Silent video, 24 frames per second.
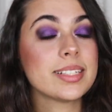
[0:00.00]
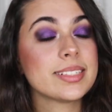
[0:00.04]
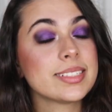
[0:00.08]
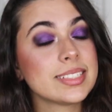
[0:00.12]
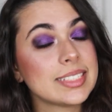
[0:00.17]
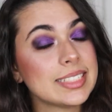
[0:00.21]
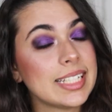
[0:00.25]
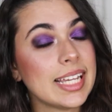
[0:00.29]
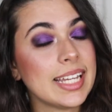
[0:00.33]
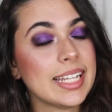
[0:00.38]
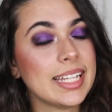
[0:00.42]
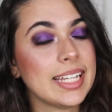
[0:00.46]

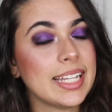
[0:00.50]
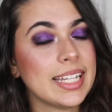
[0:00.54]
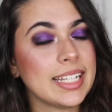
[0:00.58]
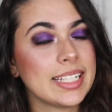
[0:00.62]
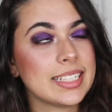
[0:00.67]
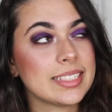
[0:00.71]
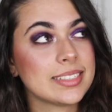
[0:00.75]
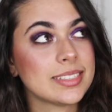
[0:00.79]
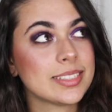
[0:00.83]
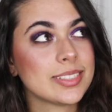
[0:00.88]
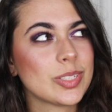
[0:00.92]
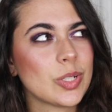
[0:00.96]
Today
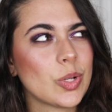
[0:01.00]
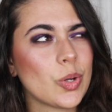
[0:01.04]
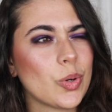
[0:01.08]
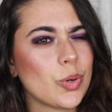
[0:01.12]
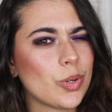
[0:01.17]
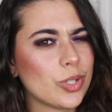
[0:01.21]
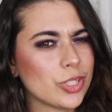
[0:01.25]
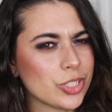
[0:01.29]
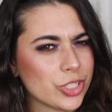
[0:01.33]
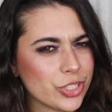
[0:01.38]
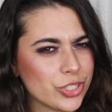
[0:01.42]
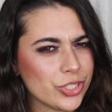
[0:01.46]
is,
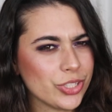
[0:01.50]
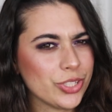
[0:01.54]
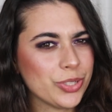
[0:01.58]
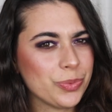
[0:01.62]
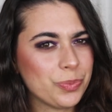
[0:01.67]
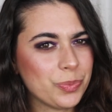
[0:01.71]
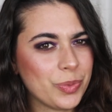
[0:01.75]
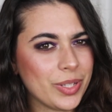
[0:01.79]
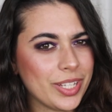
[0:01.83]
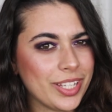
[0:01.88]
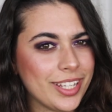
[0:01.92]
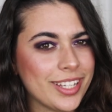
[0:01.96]
or
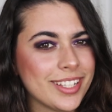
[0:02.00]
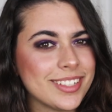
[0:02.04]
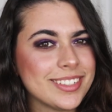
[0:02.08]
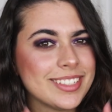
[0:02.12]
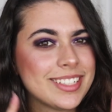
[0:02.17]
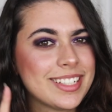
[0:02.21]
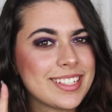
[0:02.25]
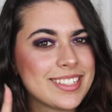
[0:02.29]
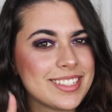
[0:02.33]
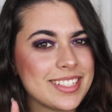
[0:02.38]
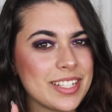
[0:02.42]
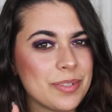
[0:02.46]
should be,
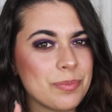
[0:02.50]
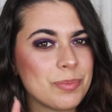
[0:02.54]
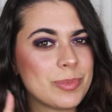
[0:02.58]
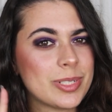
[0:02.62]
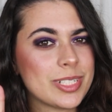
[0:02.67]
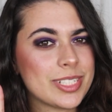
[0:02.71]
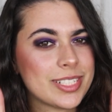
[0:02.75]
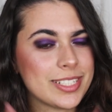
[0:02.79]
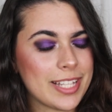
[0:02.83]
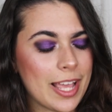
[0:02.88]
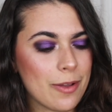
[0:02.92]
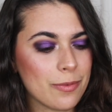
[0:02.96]

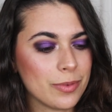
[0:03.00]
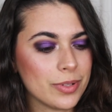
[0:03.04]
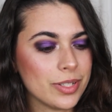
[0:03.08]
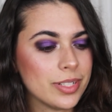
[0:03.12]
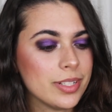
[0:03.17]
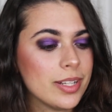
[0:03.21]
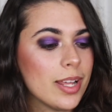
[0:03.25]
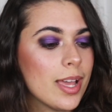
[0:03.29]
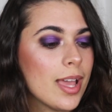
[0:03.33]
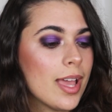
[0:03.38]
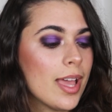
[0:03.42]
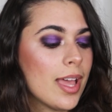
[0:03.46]
December
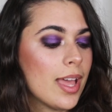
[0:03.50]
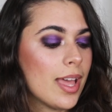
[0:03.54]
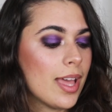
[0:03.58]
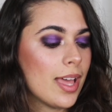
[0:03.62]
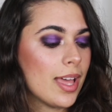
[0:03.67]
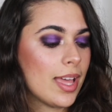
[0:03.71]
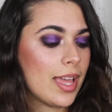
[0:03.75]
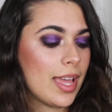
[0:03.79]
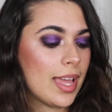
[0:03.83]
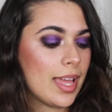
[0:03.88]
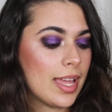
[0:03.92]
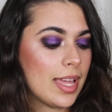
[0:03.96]
7th,
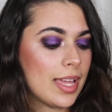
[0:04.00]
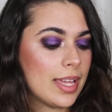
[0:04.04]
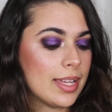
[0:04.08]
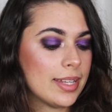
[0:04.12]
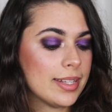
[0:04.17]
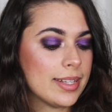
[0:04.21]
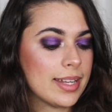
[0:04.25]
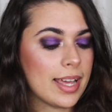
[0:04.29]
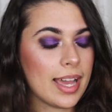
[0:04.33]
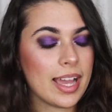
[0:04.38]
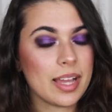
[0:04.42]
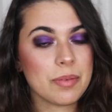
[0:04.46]

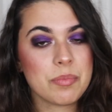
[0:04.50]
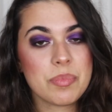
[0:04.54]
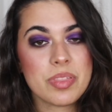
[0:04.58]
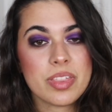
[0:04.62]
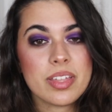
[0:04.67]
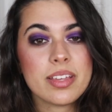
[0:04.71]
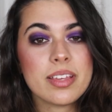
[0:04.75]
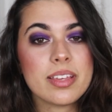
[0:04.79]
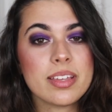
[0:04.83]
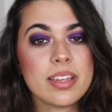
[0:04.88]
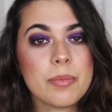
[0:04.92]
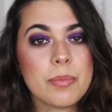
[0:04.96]
and I'm
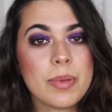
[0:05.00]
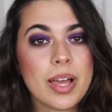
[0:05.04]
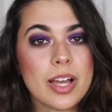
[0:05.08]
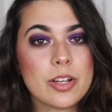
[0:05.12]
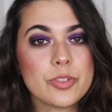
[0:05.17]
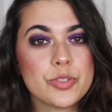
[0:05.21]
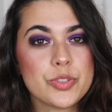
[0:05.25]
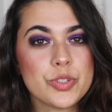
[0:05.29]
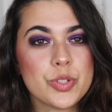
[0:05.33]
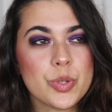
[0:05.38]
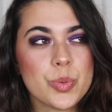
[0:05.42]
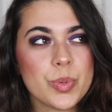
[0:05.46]
thinking
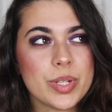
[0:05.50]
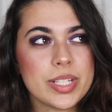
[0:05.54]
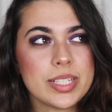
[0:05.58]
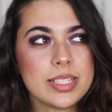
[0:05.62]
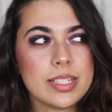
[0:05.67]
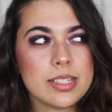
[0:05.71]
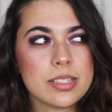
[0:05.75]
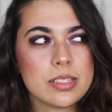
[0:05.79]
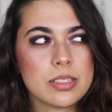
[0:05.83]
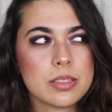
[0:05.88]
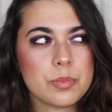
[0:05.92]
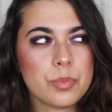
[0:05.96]
about doing
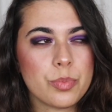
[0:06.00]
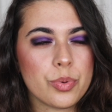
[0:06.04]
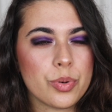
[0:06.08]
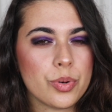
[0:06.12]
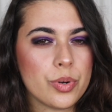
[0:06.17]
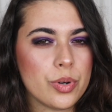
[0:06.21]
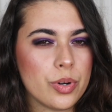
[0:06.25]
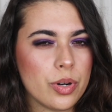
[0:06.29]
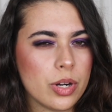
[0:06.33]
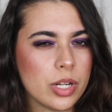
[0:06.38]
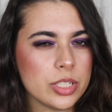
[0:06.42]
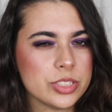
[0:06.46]
this
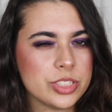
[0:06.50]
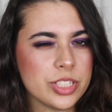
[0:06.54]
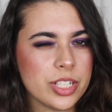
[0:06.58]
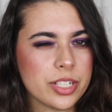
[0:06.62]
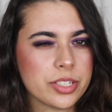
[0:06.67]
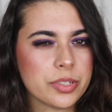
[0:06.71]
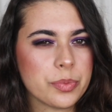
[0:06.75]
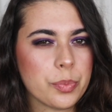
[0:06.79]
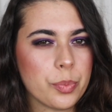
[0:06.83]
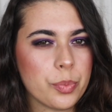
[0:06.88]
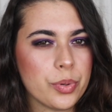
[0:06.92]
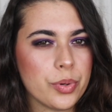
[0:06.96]

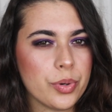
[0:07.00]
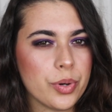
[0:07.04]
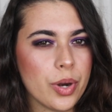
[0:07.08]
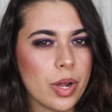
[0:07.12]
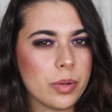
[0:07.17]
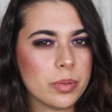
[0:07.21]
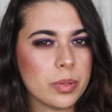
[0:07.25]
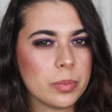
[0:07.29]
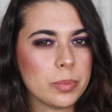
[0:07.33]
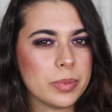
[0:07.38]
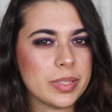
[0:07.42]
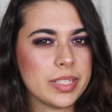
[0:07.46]
project
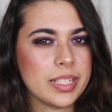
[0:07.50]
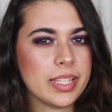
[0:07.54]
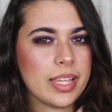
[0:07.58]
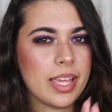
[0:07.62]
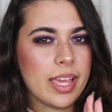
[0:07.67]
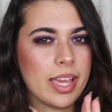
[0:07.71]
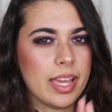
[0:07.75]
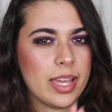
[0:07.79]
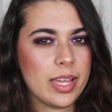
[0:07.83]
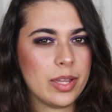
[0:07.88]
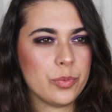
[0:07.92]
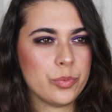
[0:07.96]
probably
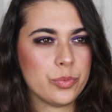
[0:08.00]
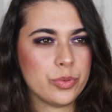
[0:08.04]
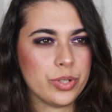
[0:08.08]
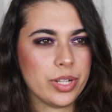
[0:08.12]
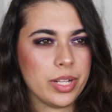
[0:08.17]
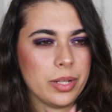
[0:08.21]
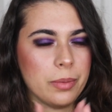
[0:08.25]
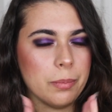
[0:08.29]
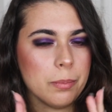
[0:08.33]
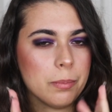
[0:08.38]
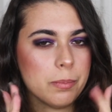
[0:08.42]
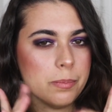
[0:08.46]

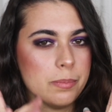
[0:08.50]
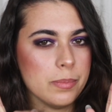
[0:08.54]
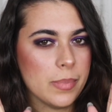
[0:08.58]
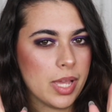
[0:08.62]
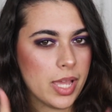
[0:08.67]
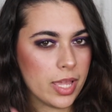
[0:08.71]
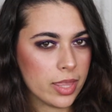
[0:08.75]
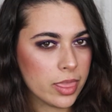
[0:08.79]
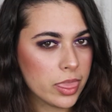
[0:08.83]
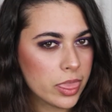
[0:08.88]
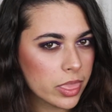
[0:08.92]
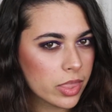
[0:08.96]
every
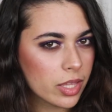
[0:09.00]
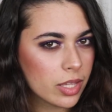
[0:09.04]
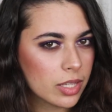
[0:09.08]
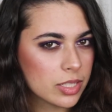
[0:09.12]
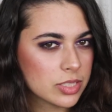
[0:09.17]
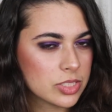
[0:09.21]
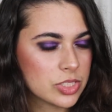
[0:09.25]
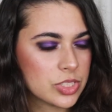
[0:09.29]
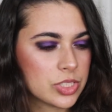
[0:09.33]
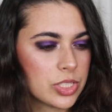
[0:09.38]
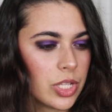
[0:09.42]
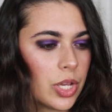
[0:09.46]
month.
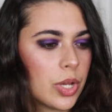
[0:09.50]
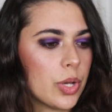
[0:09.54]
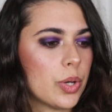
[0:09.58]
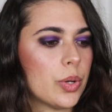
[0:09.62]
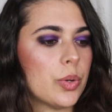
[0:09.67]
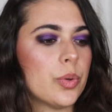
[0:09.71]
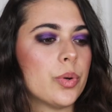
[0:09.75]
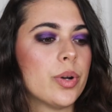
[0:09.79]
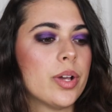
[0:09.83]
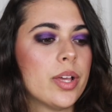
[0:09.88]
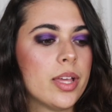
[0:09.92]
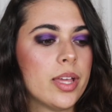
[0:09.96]

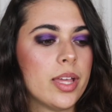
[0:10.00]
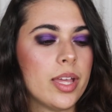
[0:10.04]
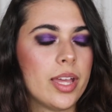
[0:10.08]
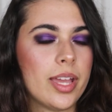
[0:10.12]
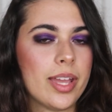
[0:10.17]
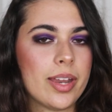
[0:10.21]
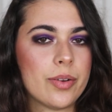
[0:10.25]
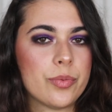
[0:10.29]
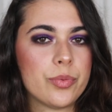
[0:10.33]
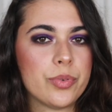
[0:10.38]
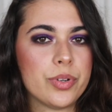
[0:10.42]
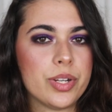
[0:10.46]
So
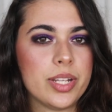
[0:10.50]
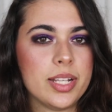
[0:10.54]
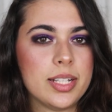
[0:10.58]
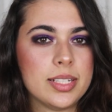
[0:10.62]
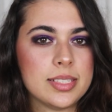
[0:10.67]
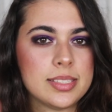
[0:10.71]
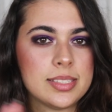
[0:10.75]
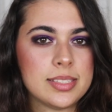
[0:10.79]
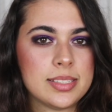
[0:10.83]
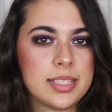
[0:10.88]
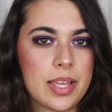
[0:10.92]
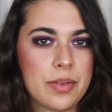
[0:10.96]
every
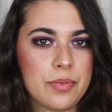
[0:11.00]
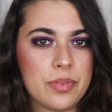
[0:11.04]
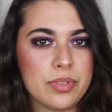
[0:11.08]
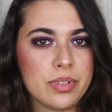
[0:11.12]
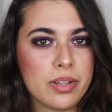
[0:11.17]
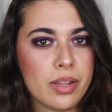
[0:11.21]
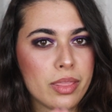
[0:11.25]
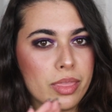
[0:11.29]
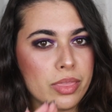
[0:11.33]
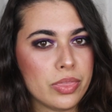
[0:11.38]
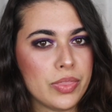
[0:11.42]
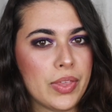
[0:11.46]

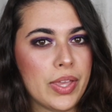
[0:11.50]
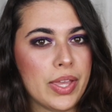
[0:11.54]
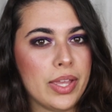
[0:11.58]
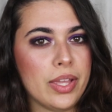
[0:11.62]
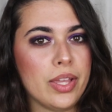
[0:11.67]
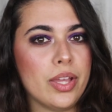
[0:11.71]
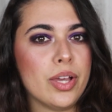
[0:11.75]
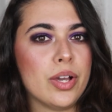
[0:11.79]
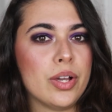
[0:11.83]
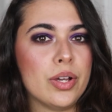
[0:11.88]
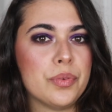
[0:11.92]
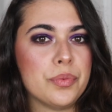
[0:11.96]
7th
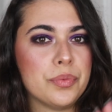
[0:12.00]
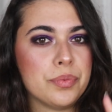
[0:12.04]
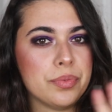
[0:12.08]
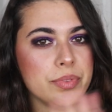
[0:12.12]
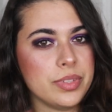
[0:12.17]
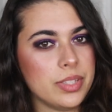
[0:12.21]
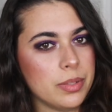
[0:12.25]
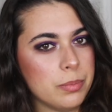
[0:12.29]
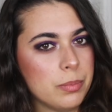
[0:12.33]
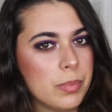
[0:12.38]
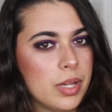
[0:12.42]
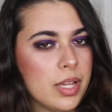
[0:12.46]
day of
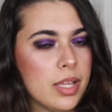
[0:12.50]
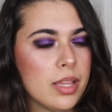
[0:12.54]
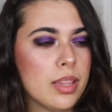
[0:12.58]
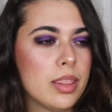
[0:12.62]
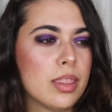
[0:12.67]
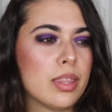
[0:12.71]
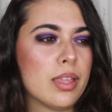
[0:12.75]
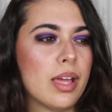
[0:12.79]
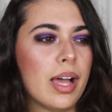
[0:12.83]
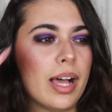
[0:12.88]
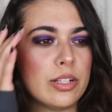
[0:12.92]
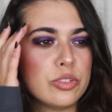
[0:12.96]
the
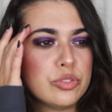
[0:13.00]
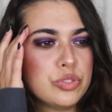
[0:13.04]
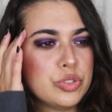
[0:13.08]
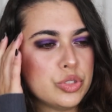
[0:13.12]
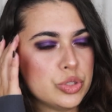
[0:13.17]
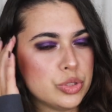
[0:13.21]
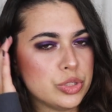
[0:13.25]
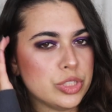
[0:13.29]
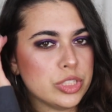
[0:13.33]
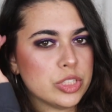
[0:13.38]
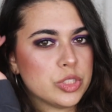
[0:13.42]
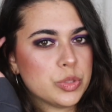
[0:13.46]
month I'll
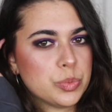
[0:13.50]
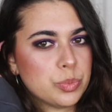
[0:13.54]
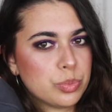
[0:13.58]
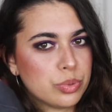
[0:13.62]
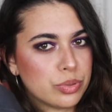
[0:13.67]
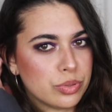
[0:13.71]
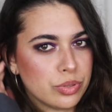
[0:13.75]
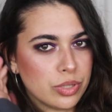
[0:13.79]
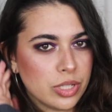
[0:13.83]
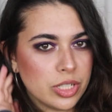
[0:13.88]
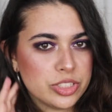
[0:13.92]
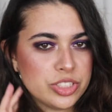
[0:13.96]
do this
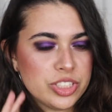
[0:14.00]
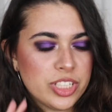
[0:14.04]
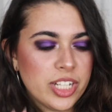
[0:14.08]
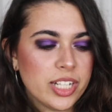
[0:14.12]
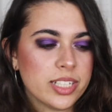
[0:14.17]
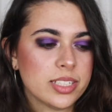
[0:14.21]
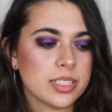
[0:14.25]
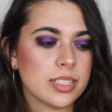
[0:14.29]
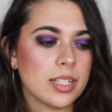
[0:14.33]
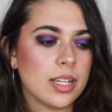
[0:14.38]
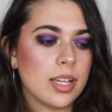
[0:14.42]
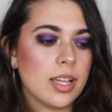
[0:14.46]

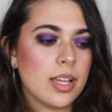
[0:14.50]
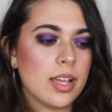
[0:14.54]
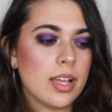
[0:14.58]
project.